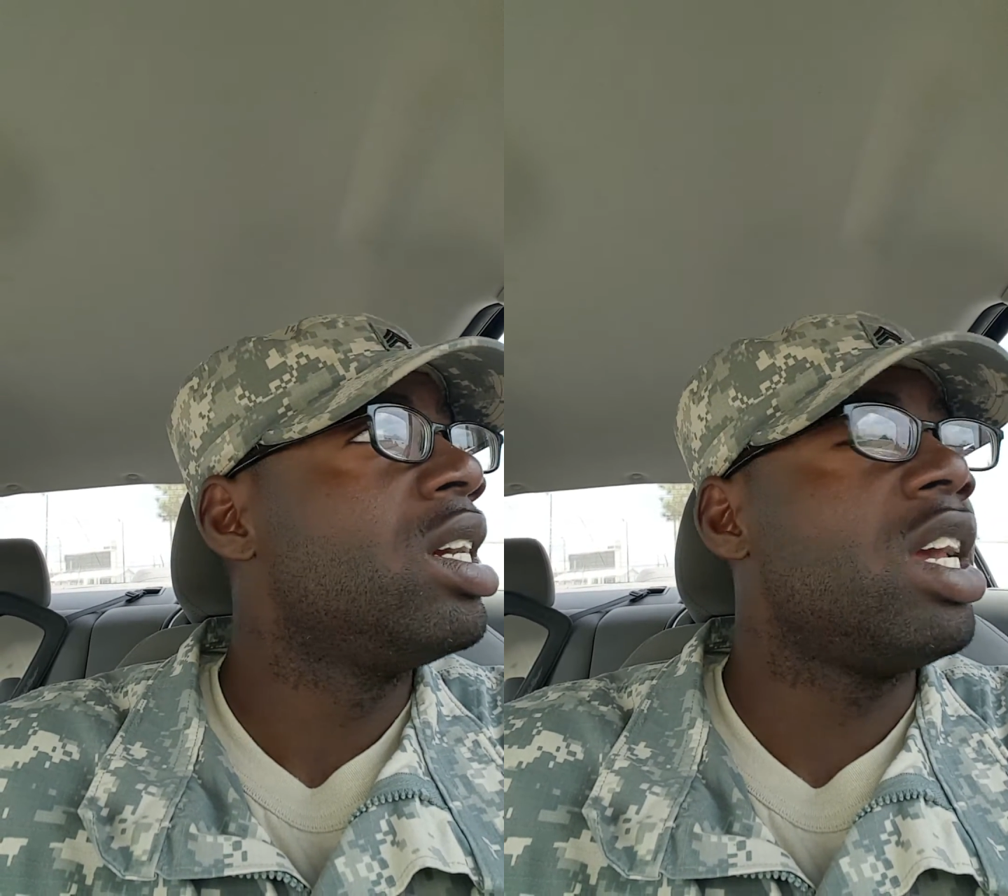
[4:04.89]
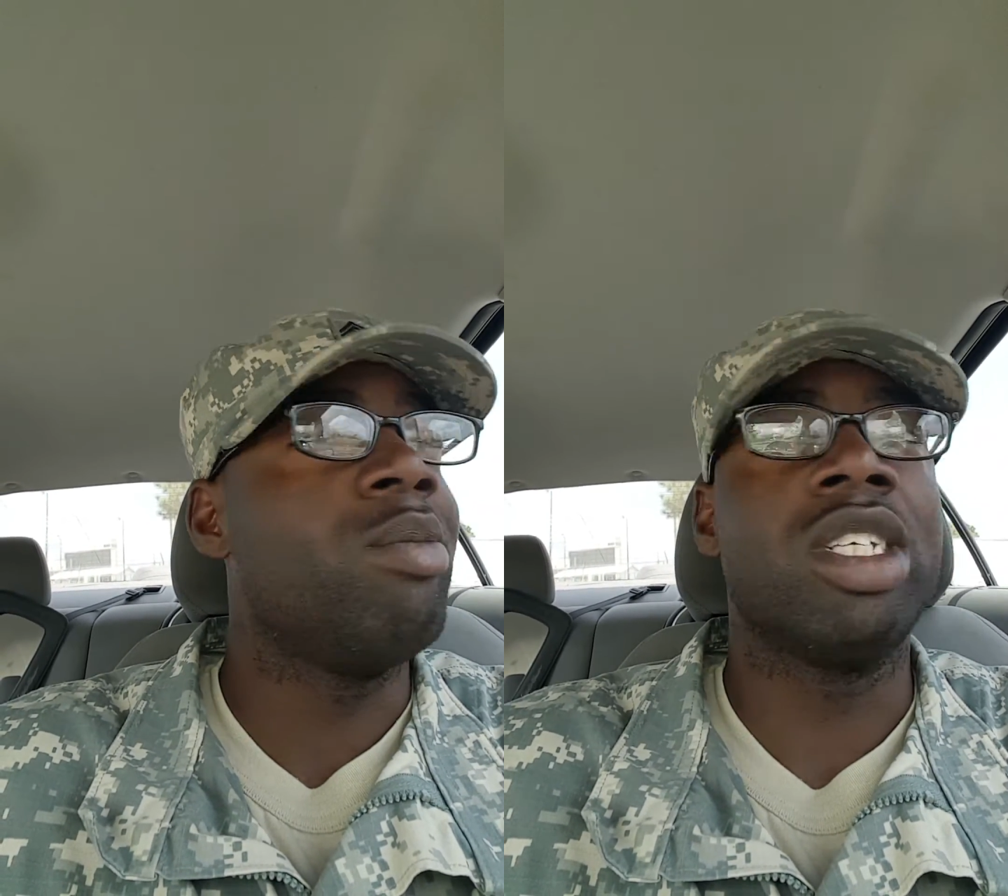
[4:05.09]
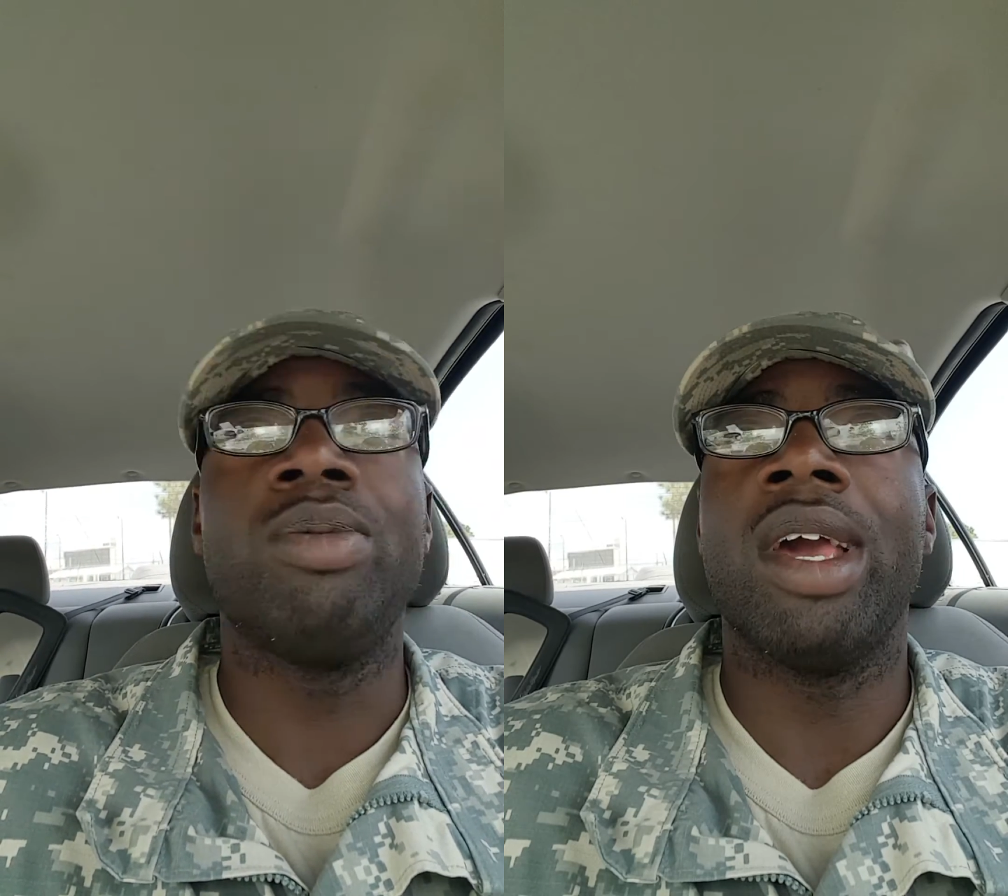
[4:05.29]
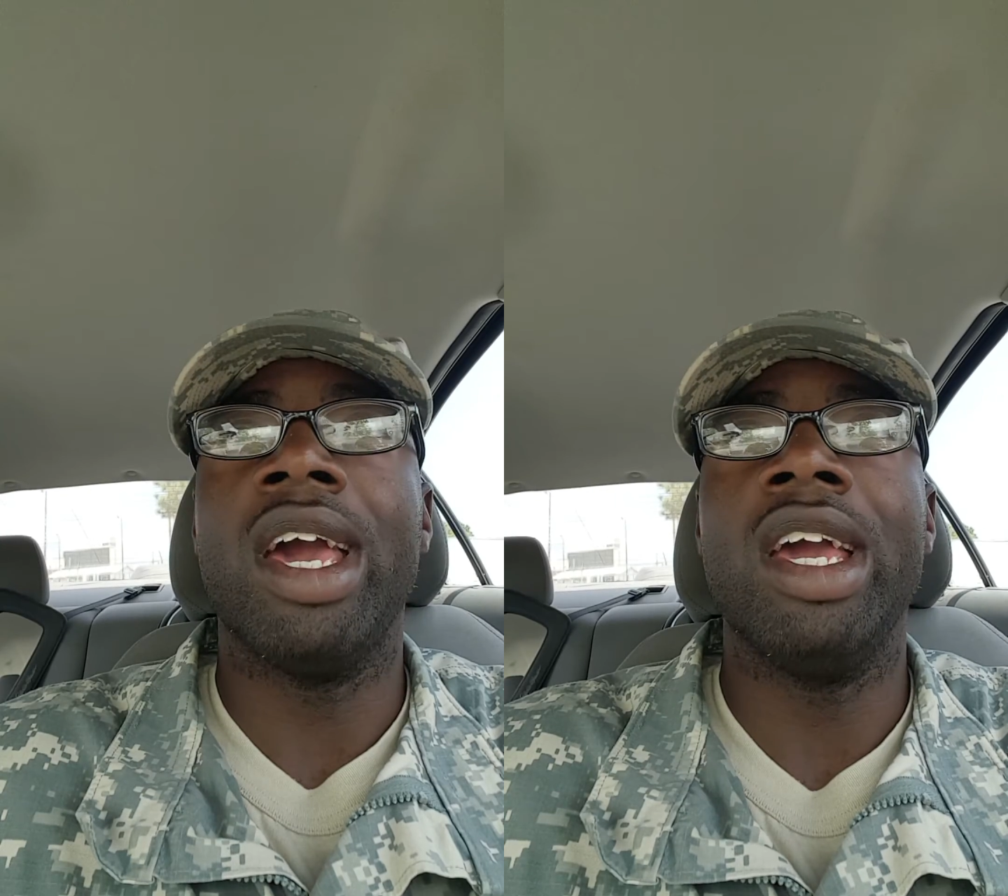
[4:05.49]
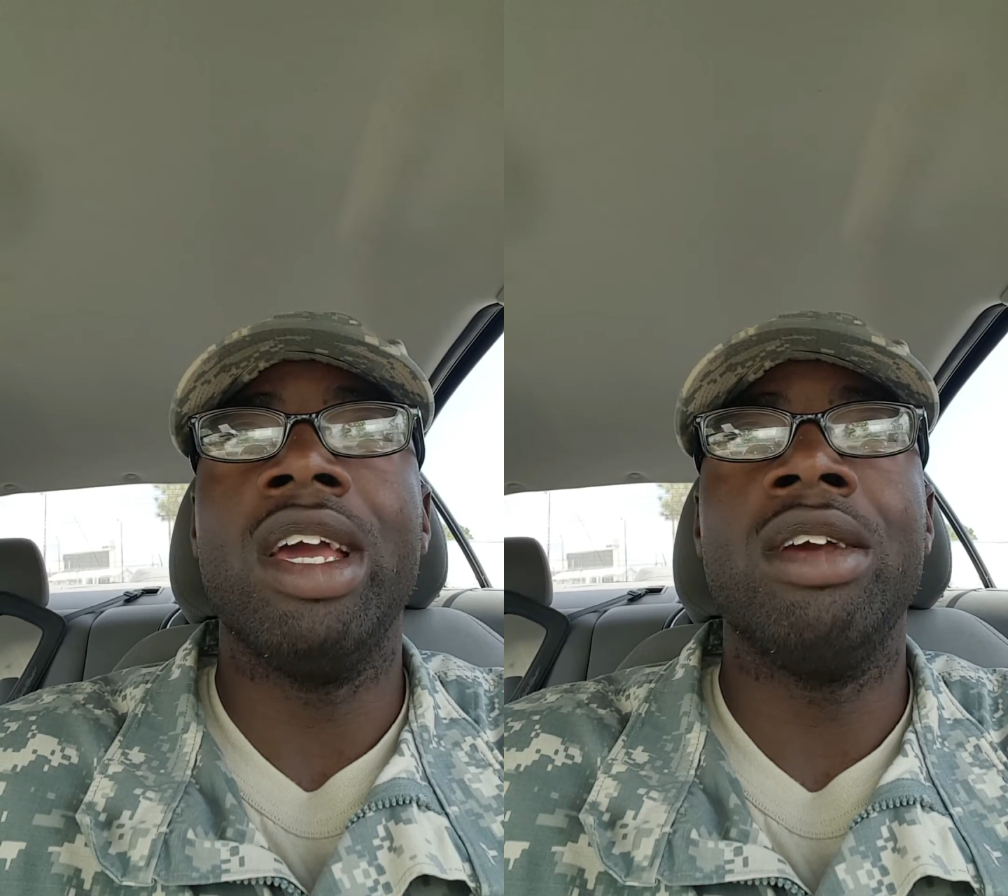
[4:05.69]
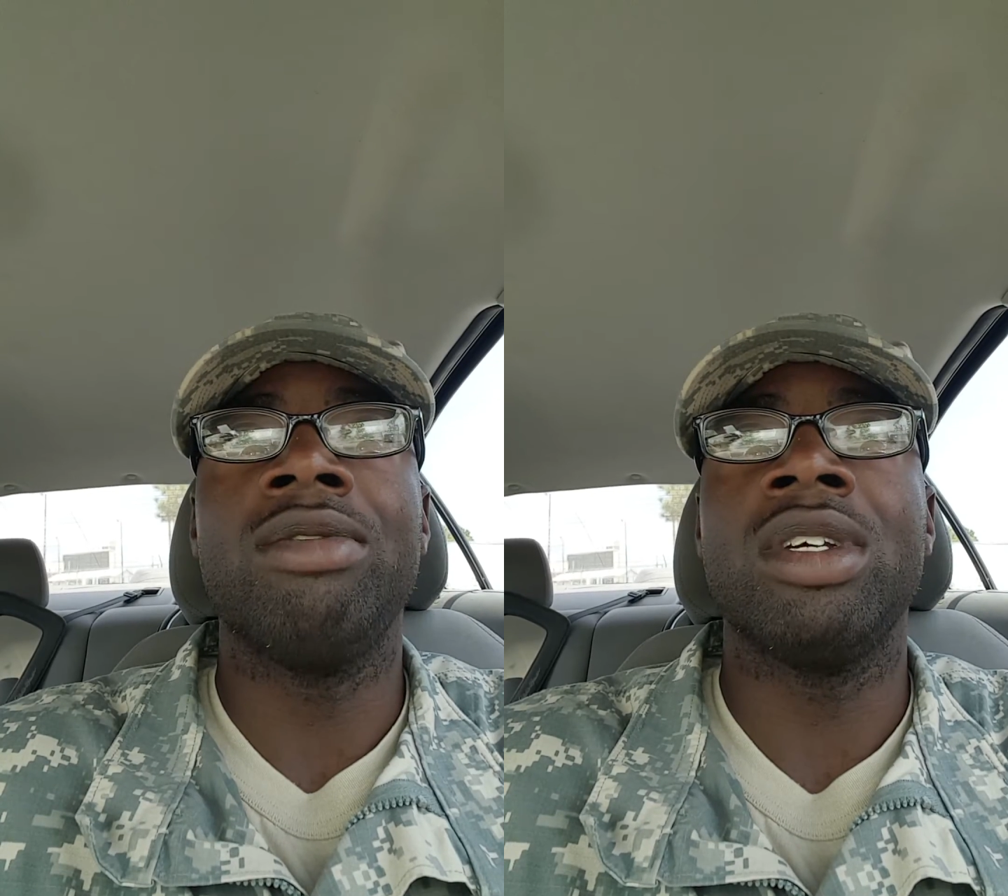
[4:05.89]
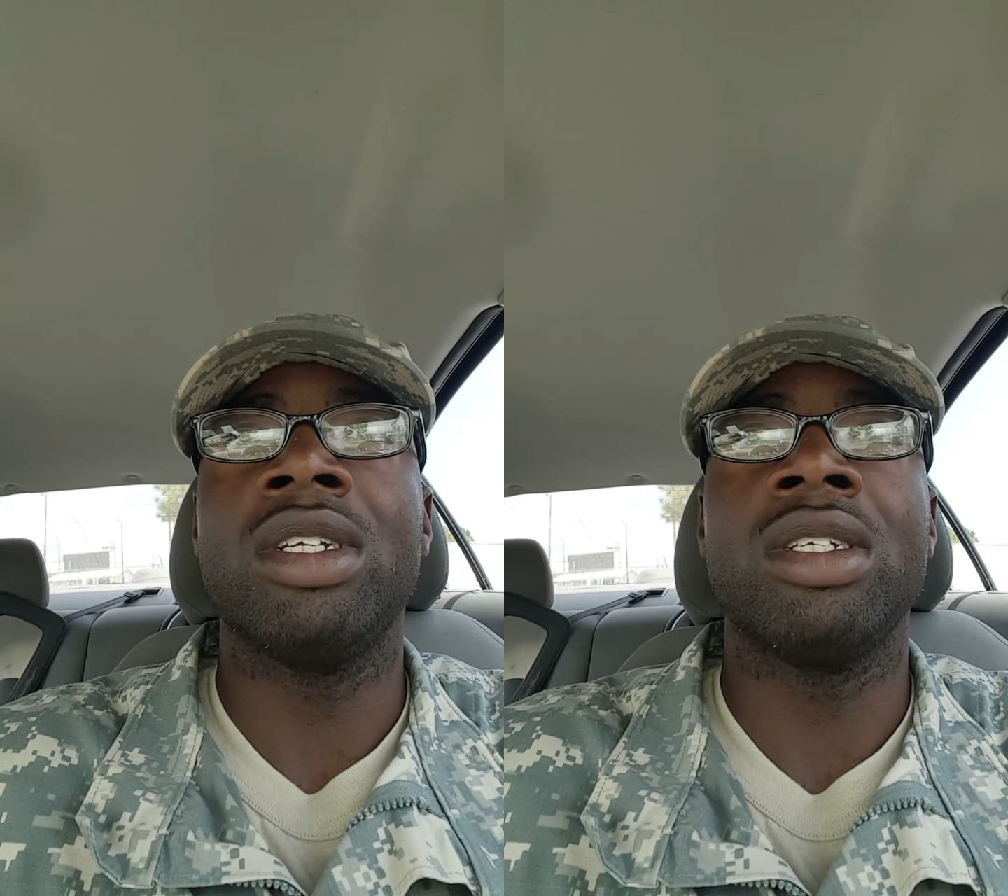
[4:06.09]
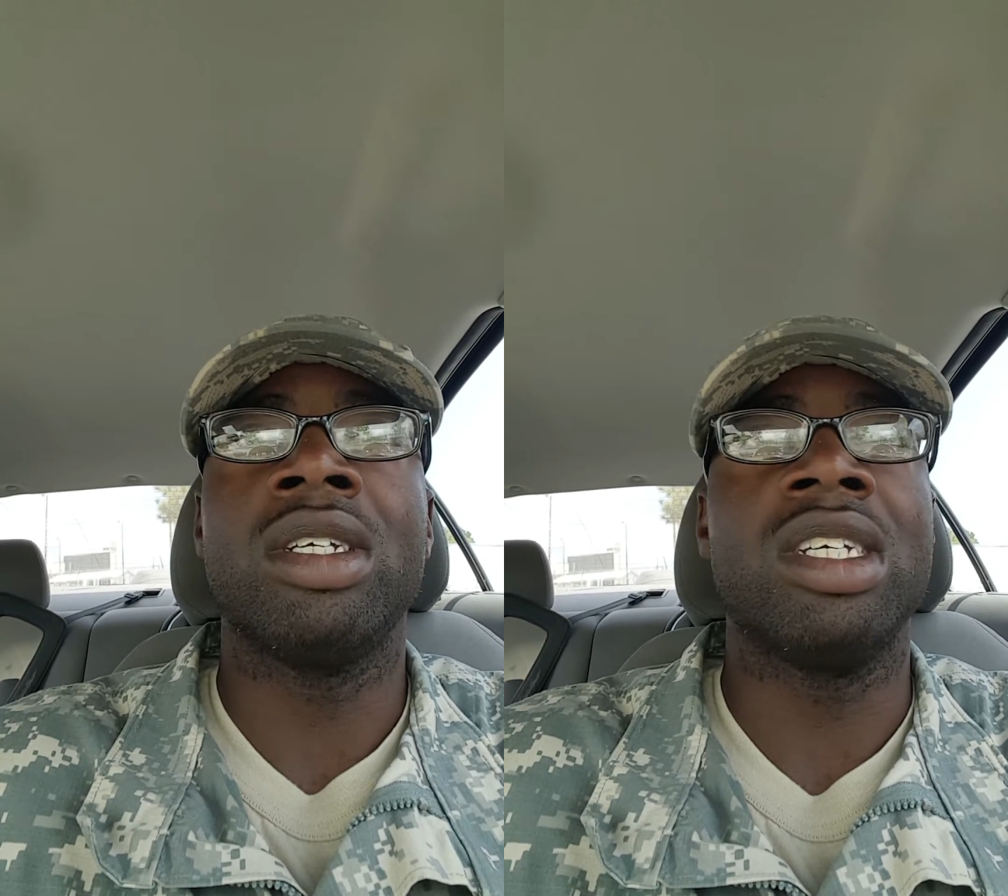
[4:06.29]
and misbehave
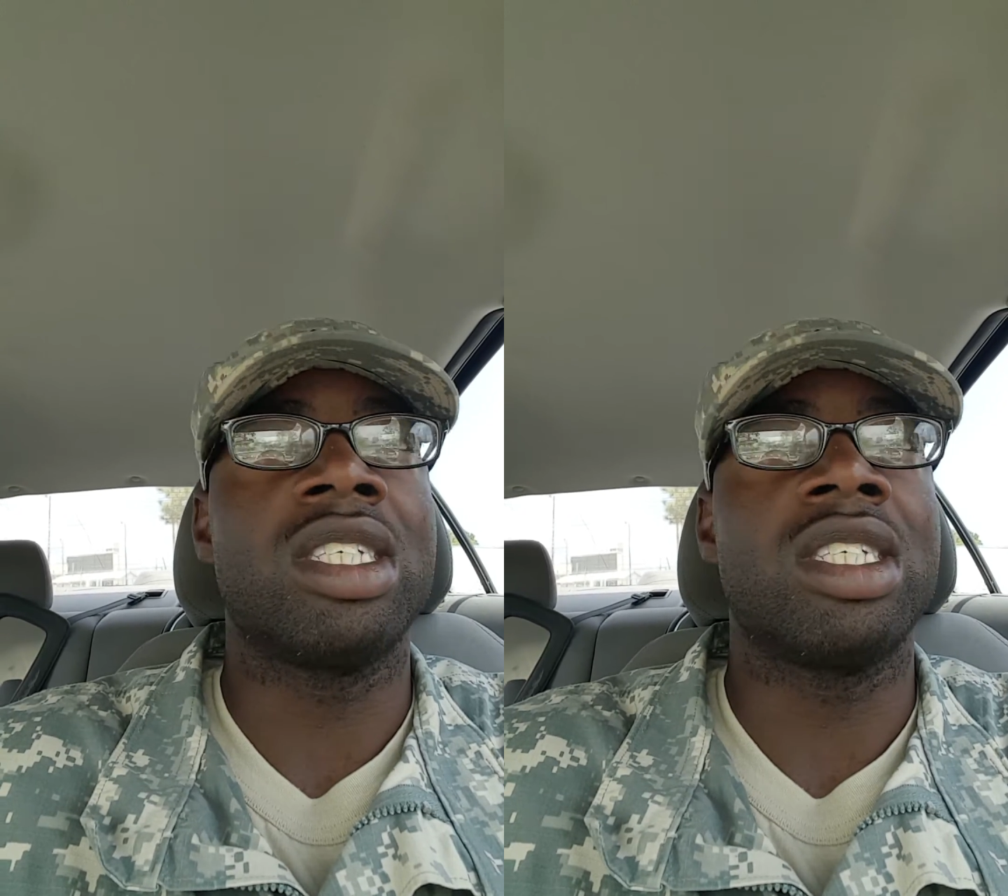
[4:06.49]
and